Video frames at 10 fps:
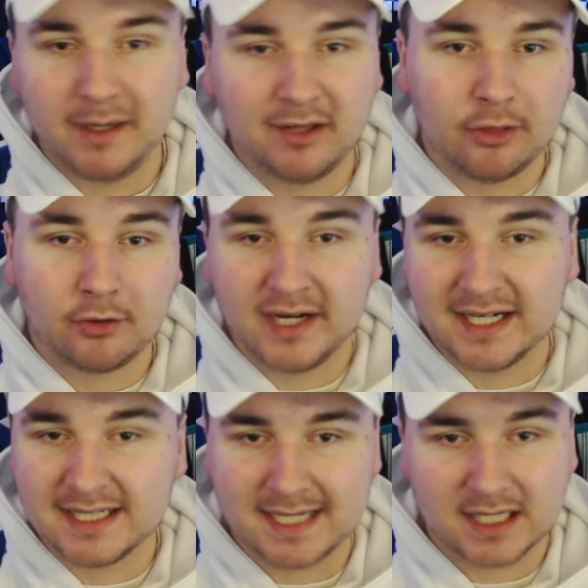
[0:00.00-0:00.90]
3
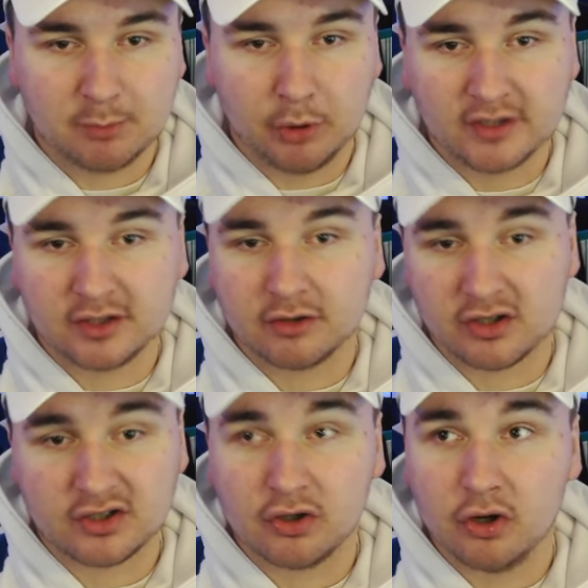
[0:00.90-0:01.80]
and 6 points across
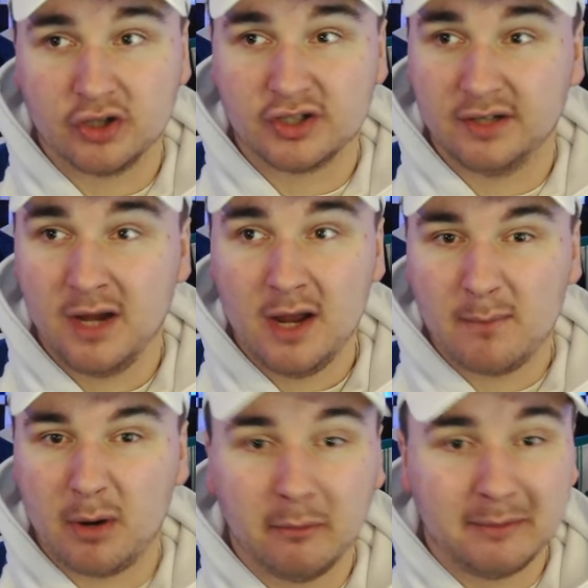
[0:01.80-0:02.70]
the course of
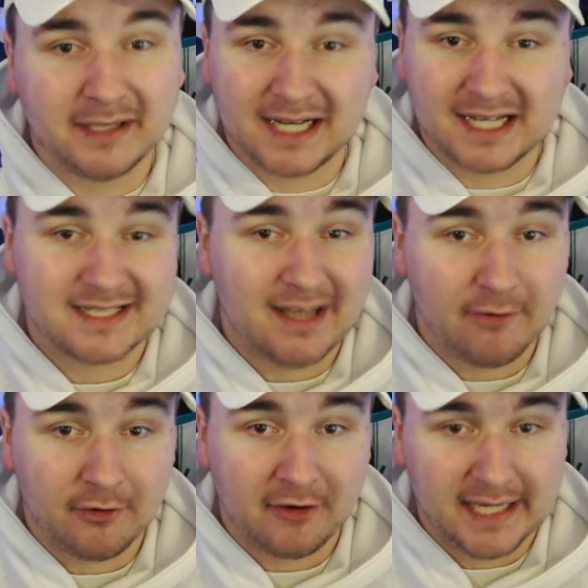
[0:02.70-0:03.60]
probably the last
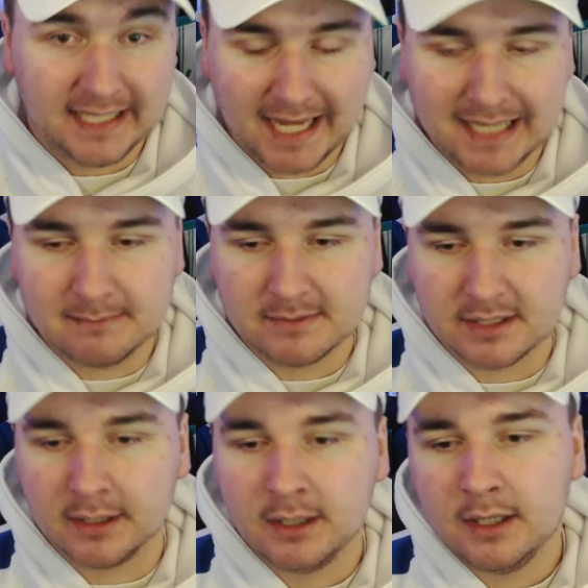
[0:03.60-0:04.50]
7 or 8 games,
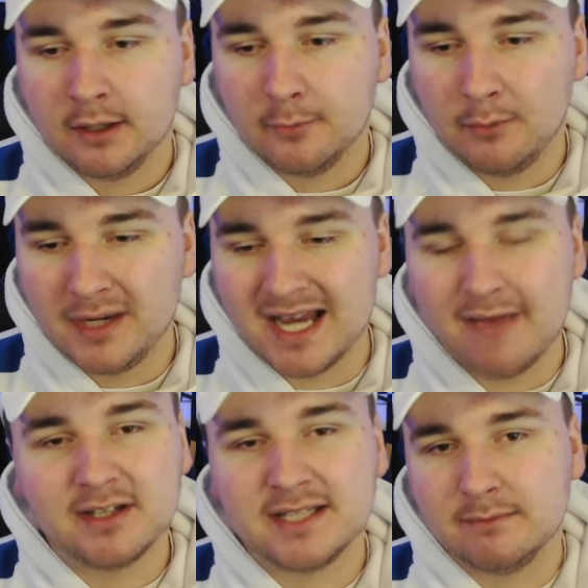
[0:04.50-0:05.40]
and we
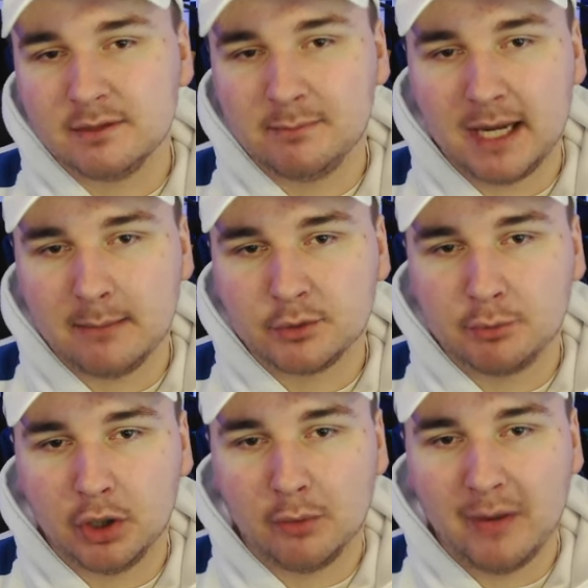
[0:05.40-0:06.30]
never seem to be able to
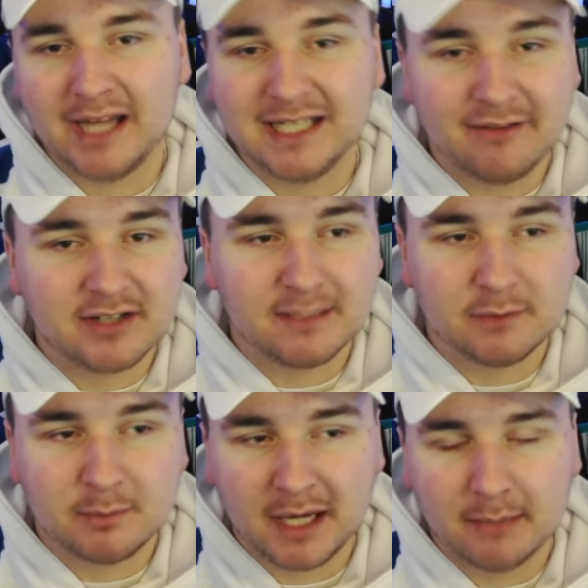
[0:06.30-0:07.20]
pull away, never seem
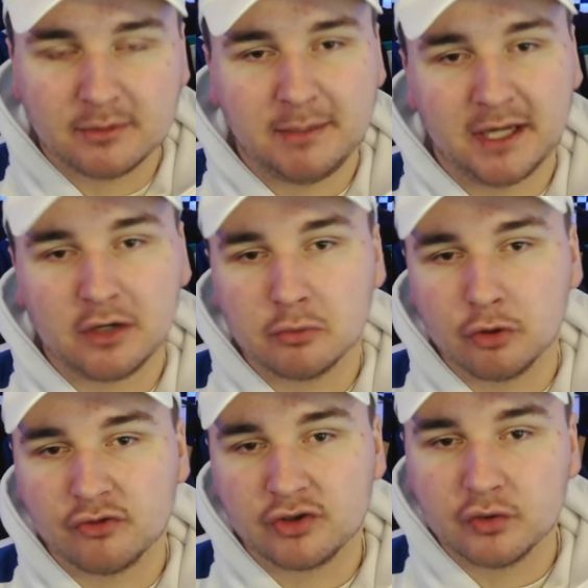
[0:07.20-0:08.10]
to be able to pick up good
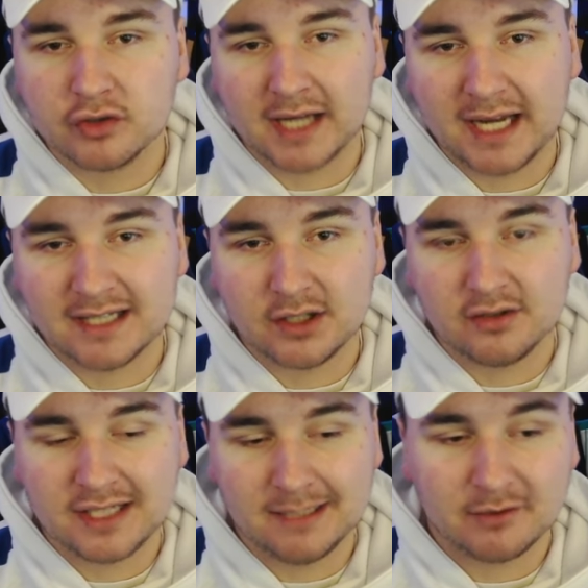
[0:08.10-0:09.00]
results against those
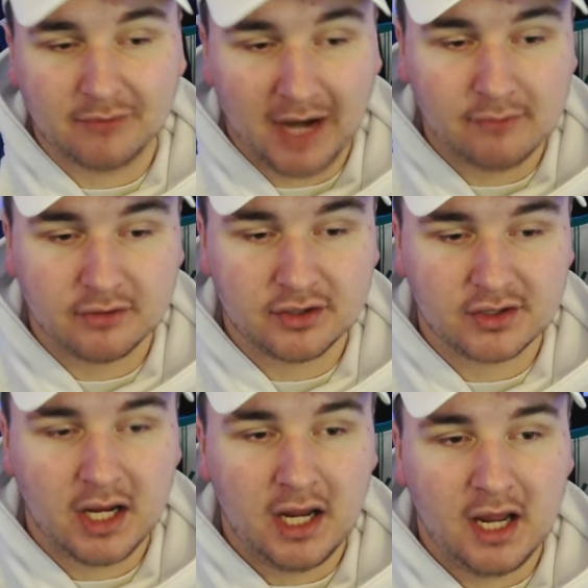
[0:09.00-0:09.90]
teams around us.
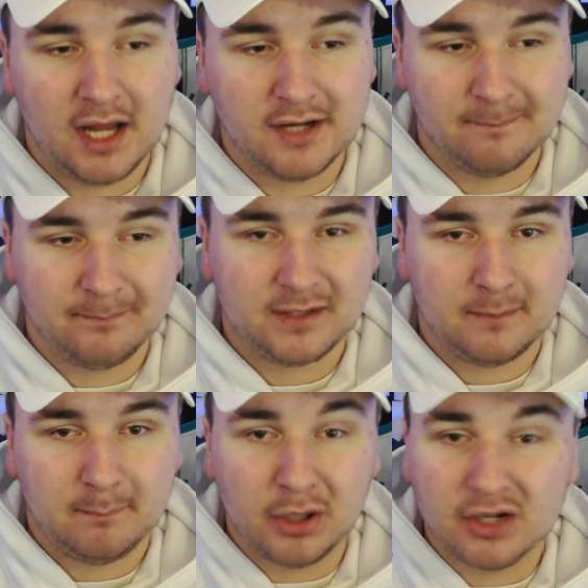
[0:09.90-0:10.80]
And
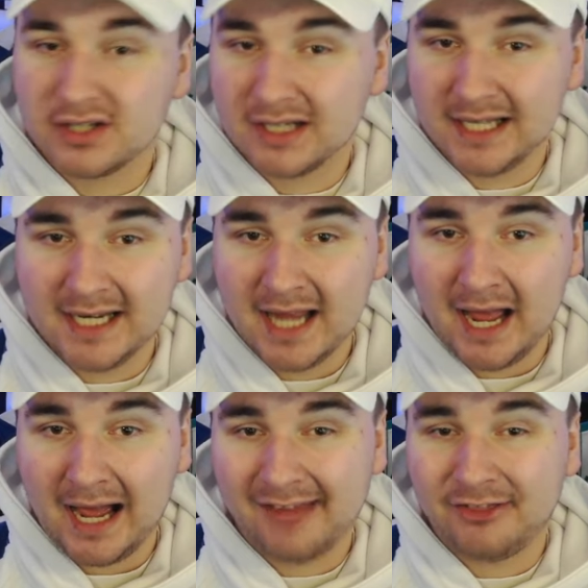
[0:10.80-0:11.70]
personally,
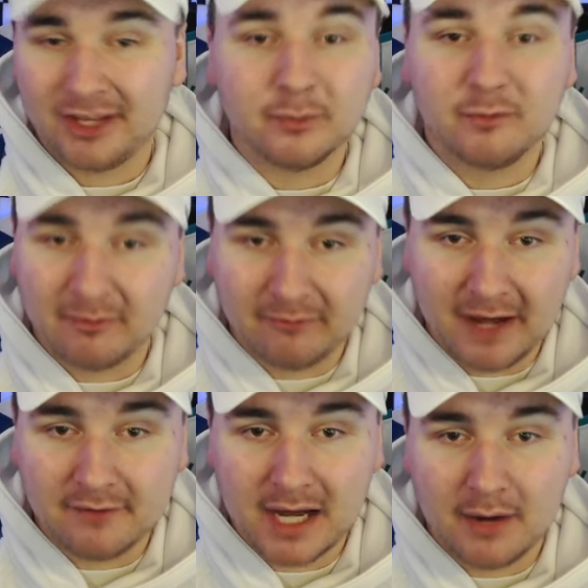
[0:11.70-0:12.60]
I think we've been
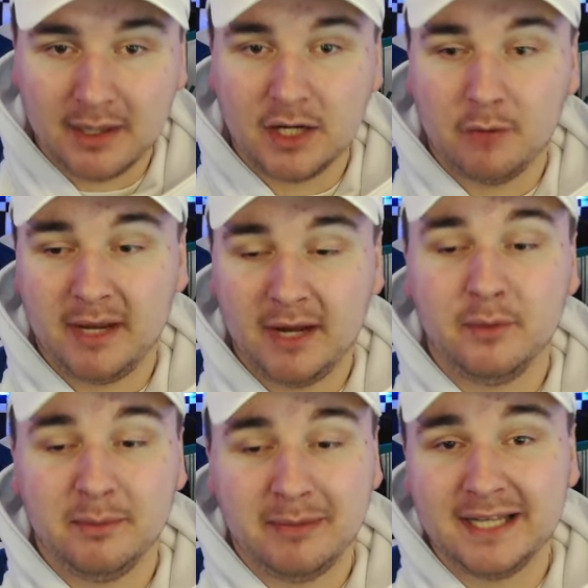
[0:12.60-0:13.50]
found out a little bit. We
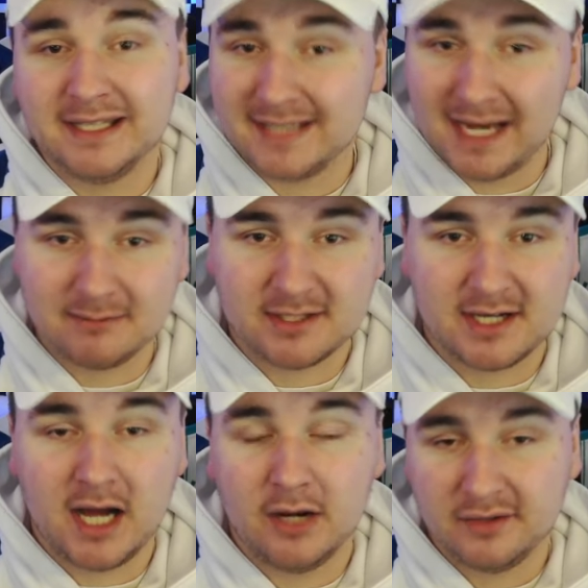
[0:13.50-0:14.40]
play the same
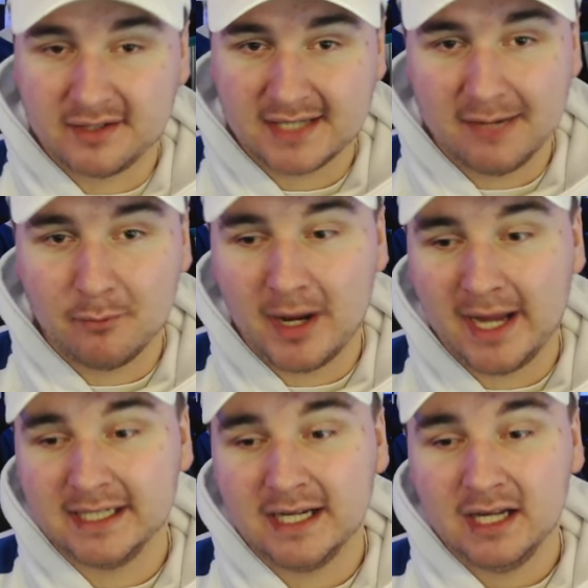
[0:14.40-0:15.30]
style, the same
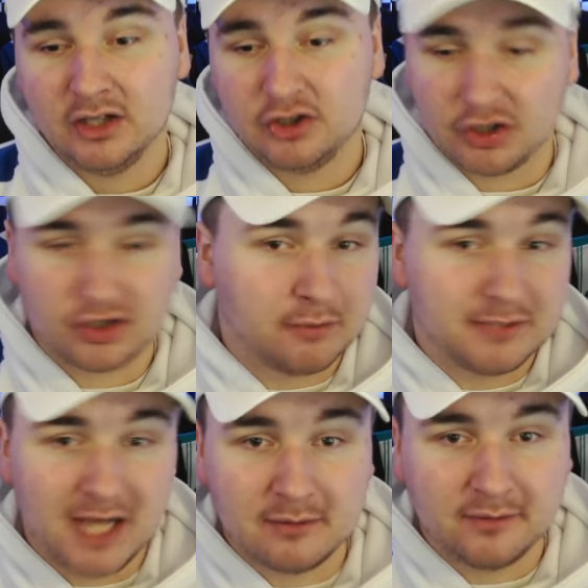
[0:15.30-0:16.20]
way, just
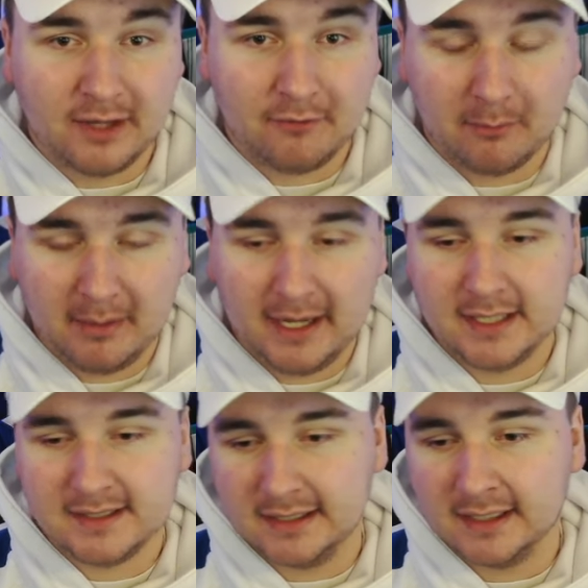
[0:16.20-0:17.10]
sometimes with different
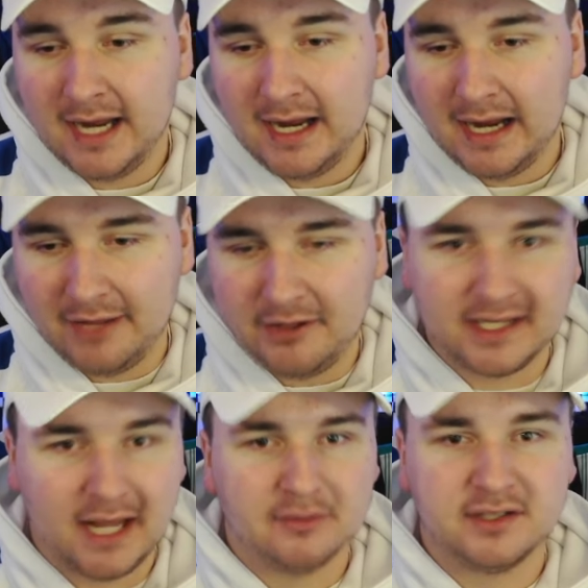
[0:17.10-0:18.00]
players. And I think
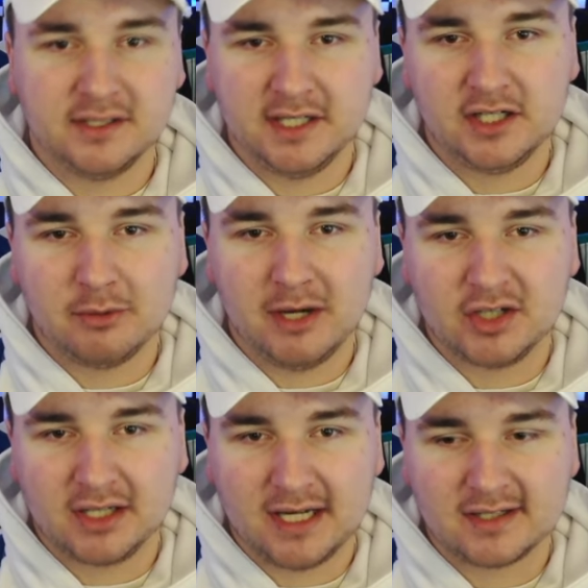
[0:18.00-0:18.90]
that was the
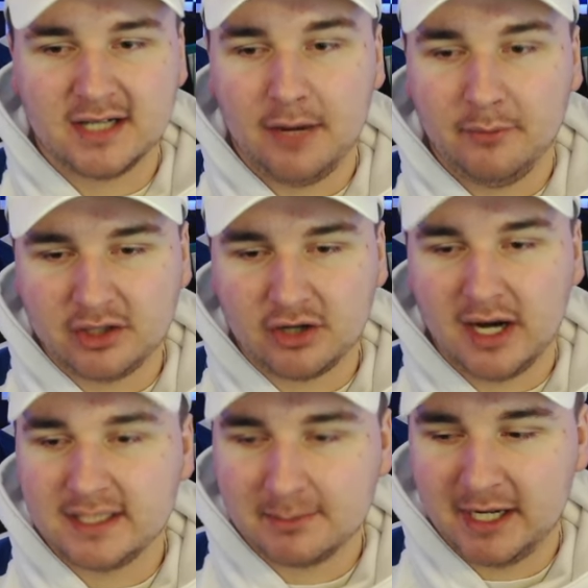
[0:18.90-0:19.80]
situation last night. We tried
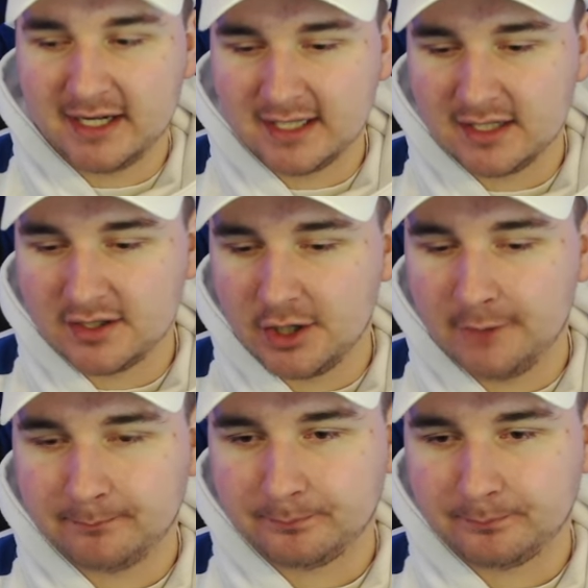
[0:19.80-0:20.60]
to play a system